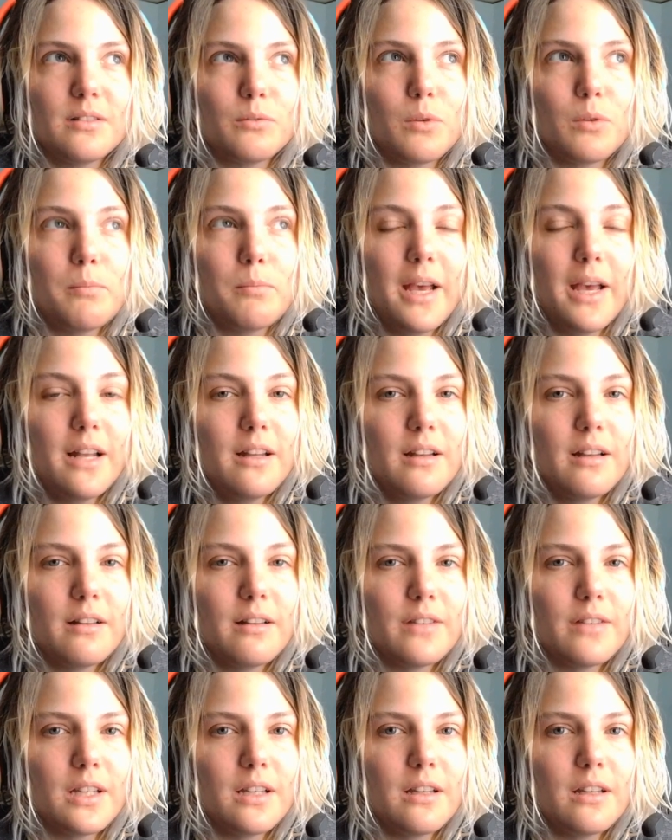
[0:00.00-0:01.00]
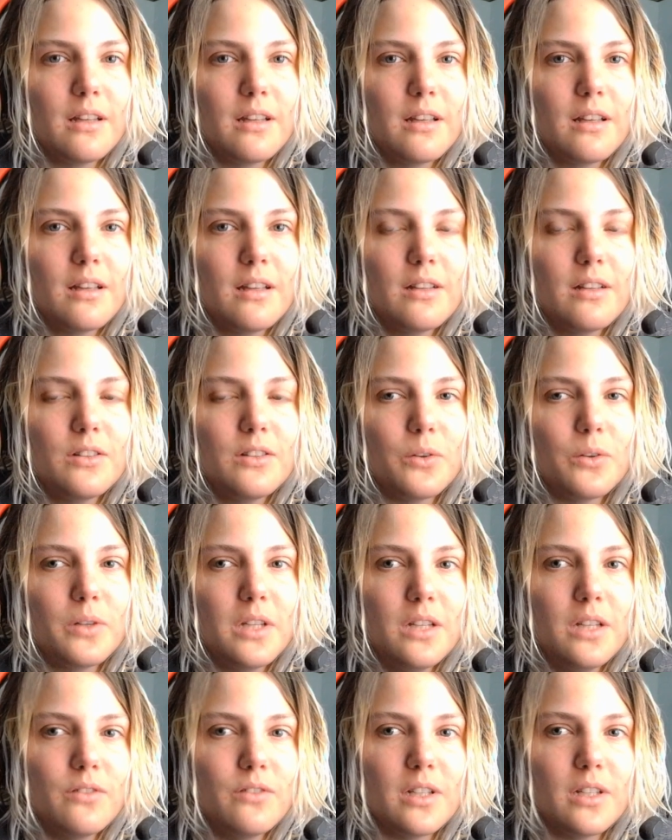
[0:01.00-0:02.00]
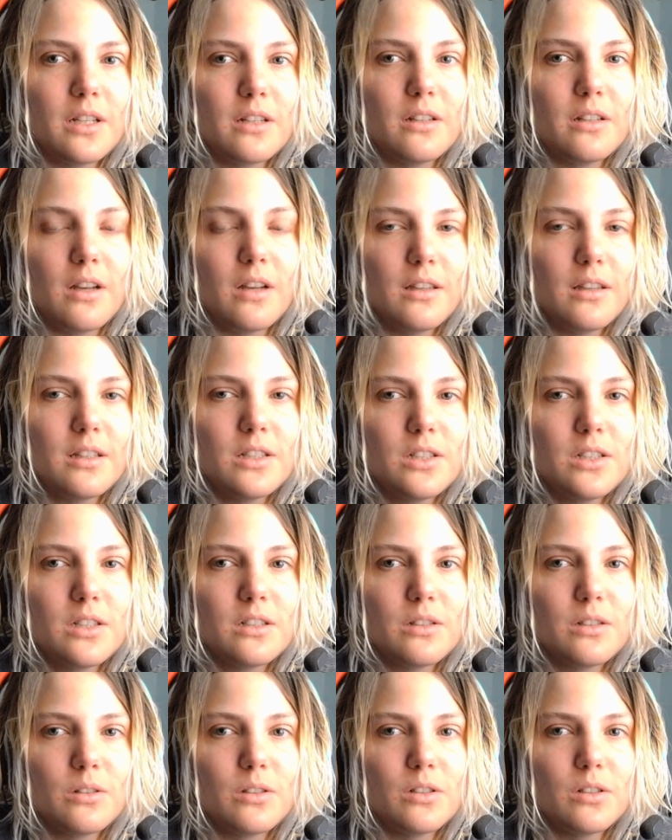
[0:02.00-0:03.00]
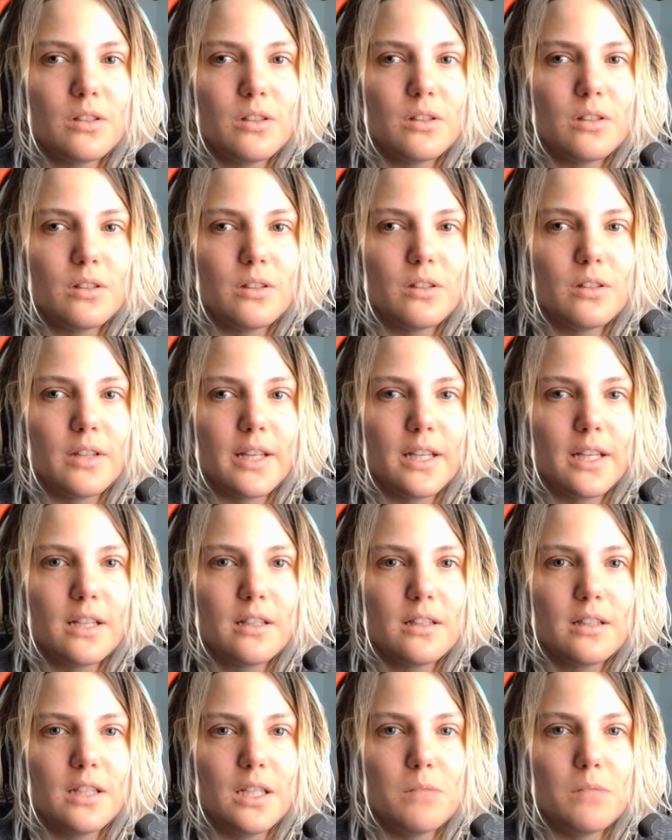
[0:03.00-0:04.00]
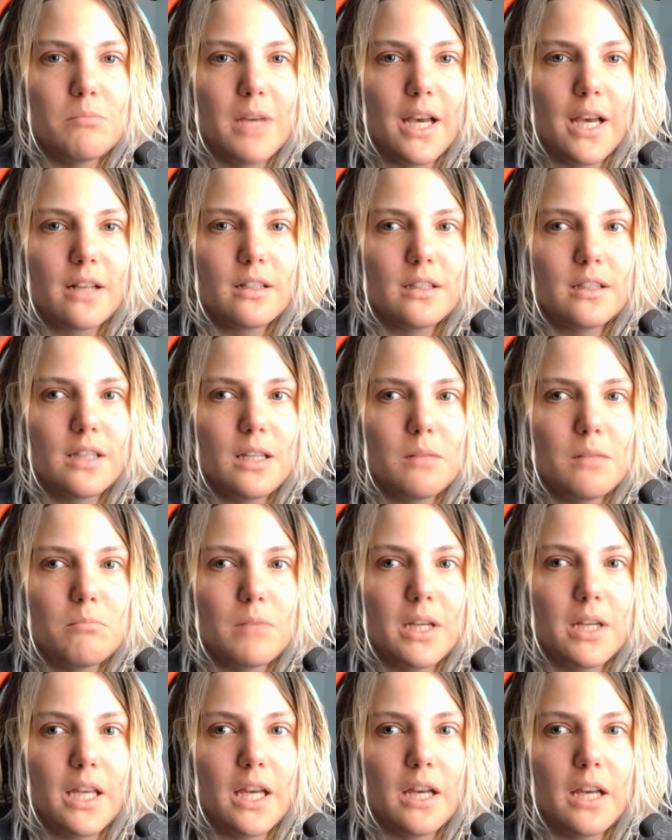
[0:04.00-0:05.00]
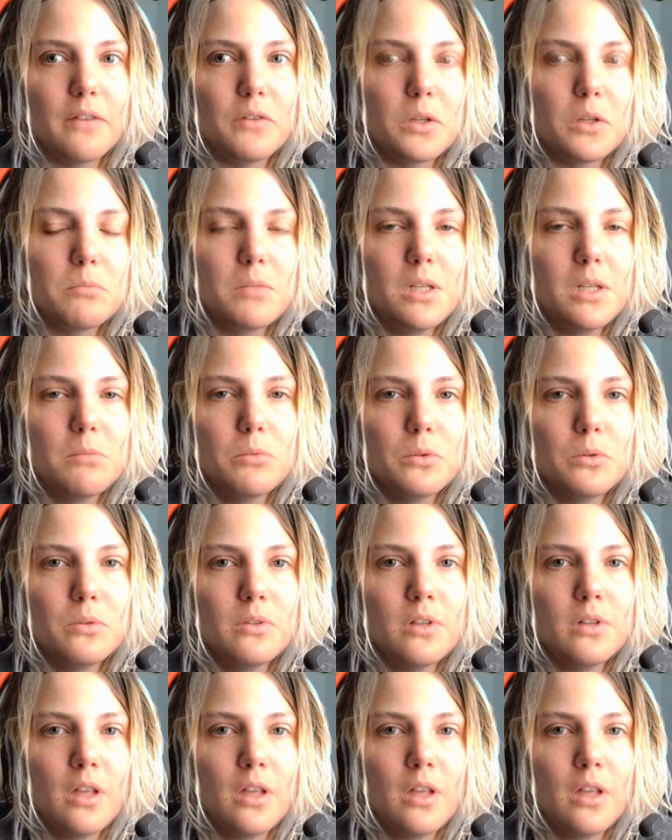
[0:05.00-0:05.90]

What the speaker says: repetitively don't even acknowledge, like, the impact that they might have on people,